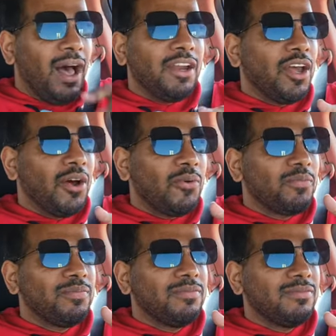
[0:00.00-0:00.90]
I know
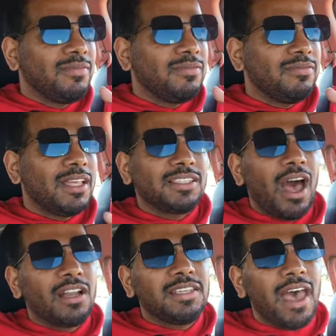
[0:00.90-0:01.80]
that's
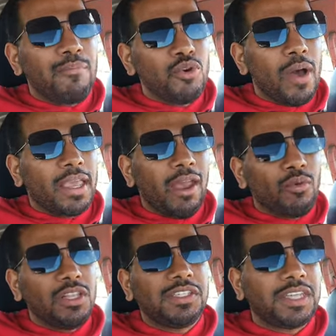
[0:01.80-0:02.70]
kind of taboo. I can't
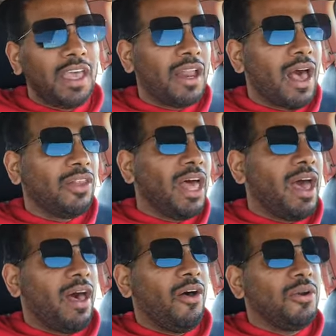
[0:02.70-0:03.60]
really say it out
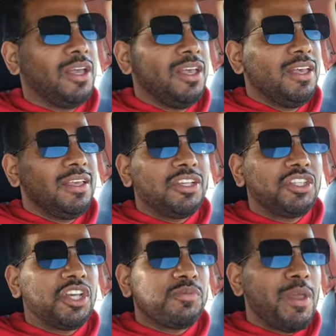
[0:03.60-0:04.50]
loud because
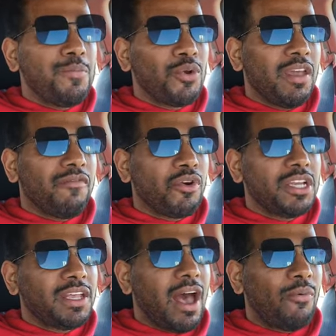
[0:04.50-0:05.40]
because people get
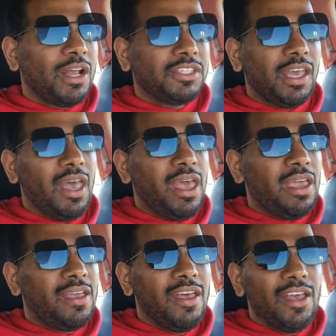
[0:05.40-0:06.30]
freaked out when I say, "Hey,
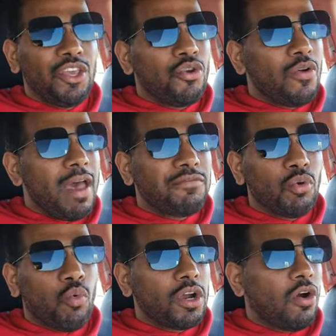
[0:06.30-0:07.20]
you don't have to
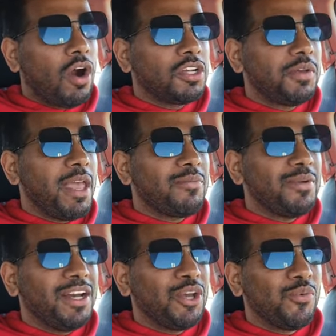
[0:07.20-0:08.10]
work hard to make
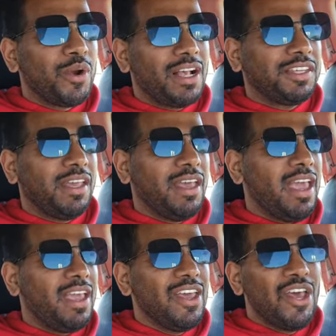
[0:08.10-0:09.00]
money," or when I say,
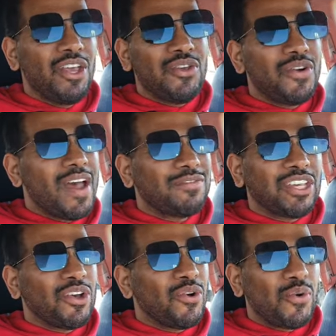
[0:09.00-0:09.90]
"Hey, you don't have to
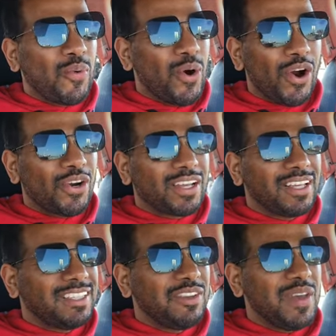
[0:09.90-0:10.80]
go to
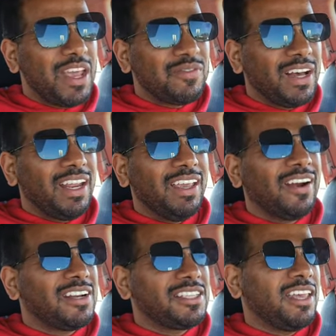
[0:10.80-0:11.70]
work to make money,"
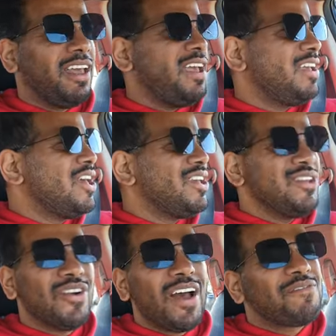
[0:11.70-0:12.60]
or I say, "Hey, you
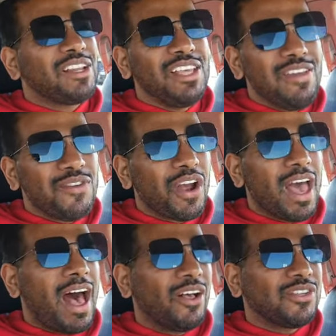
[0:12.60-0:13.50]
don't have to leave your
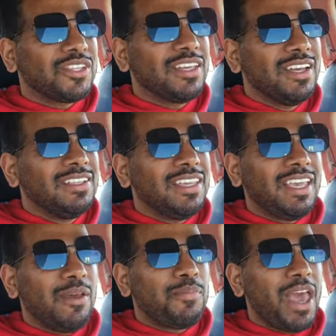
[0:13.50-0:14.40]
house to
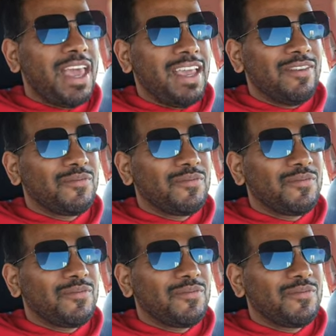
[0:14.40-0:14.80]
get paid.